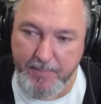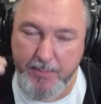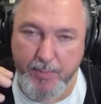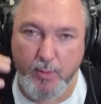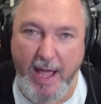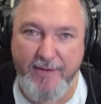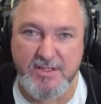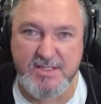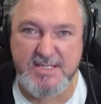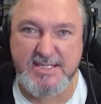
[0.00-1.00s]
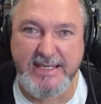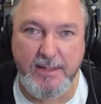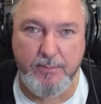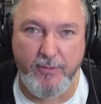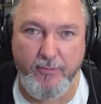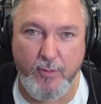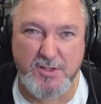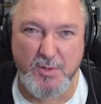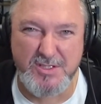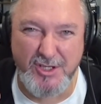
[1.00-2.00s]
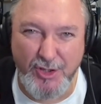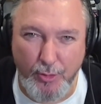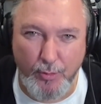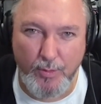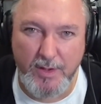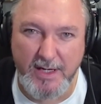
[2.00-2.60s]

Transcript: people haven't seen before. So it's new.